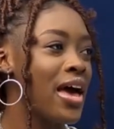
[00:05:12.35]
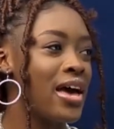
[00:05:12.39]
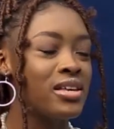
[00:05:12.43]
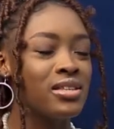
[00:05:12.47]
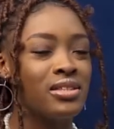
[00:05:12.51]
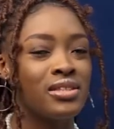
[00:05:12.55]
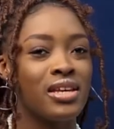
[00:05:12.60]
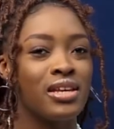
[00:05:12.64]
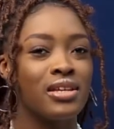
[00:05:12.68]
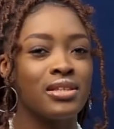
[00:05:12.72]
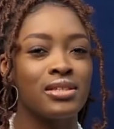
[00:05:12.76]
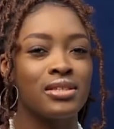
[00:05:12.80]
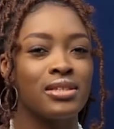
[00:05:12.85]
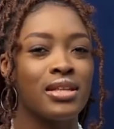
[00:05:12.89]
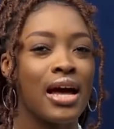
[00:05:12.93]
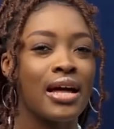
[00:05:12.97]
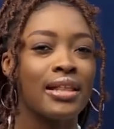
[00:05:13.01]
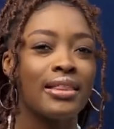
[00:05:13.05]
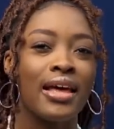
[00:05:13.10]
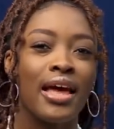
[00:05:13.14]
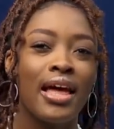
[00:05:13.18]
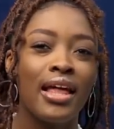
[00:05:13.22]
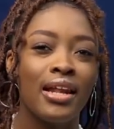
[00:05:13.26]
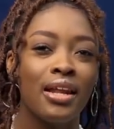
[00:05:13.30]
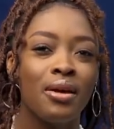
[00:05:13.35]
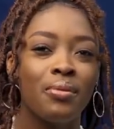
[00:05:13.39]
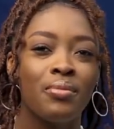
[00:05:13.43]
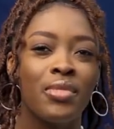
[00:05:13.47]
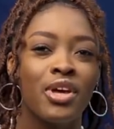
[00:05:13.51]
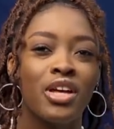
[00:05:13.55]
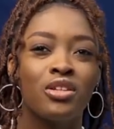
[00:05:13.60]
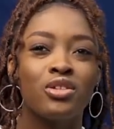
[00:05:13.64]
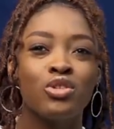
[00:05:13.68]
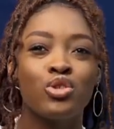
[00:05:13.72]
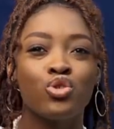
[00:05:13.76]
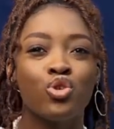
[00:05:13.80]
essence, that
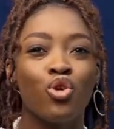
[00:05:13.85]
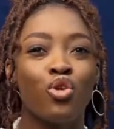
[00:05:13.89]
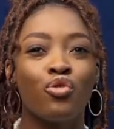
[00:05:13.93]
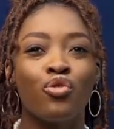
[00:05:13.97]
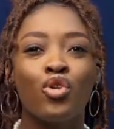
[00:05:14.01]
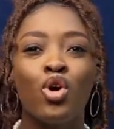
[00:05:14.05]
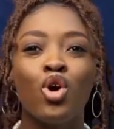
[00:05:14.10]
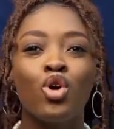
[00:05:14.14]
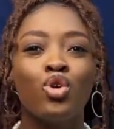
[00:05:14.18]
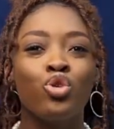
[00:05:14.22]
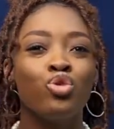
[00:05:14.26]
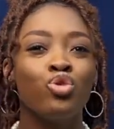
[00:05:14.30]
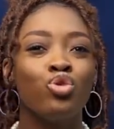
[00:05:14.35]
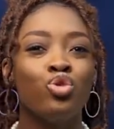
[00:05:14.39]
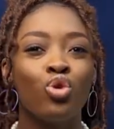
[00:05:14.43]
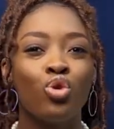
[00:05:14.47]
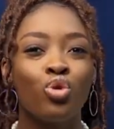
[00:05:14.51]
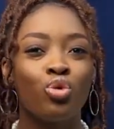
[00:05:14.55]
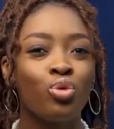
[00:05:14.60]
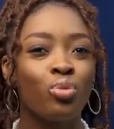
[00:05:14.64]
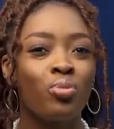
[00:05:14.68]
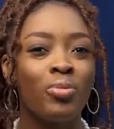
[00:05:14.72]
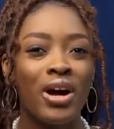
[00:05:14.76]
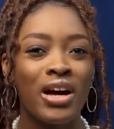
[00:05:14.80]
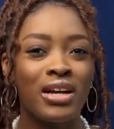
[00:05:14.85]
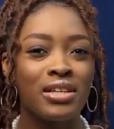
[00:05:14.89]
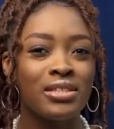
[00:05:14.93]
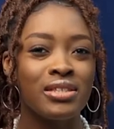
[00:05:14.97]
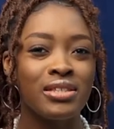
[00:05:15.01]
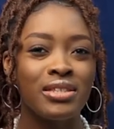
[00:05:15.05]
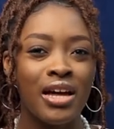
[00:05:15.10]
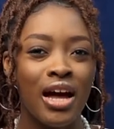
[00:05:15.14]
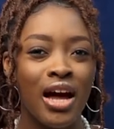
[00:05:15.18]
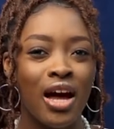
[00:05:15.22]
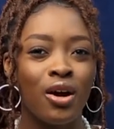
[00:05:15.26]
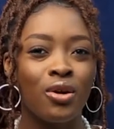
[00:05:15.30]
element of Yoruba
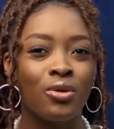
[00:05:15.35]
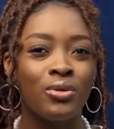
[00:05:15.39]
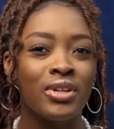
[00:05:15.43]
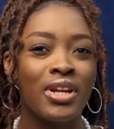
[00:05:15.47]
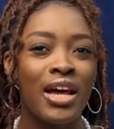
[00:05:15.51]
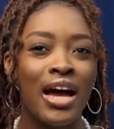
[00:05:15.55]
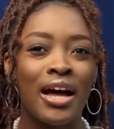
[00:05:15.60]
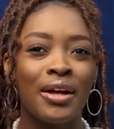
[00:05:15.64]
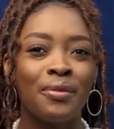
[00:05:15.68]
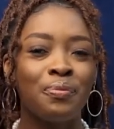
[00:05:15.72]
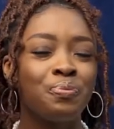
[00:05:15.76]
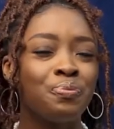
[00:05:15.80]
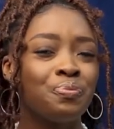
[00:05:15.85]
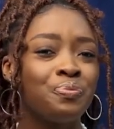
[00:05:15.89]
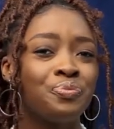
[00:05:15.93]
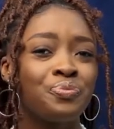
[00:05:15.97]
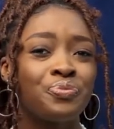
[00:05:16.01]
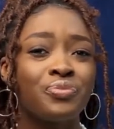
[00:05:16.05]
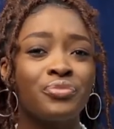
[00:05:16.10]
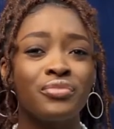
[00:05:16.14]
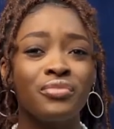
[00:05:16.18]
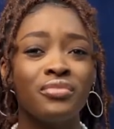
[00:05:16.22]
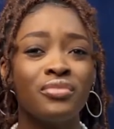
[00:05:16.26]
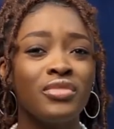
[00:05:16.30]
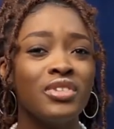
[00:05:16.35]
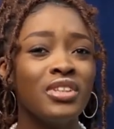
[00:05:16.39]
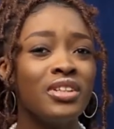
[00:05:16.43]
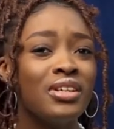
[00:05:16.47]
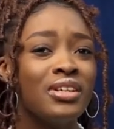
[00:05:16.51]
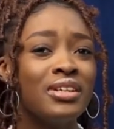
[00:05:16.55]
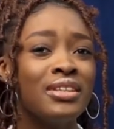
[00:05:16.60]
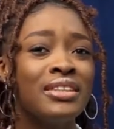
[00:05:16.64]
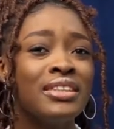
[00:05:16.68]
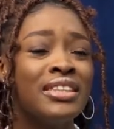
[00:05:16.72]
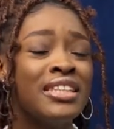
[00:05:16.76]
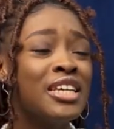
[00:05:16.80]
sound, that
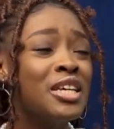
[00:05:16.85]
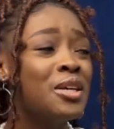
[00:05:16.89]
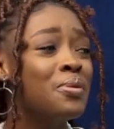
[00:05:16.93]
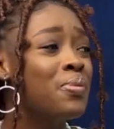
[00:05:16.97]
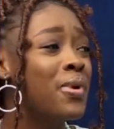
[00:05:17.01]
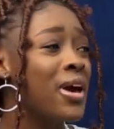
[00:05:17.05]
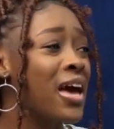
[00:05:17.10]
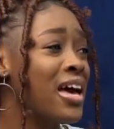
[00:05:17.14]
deep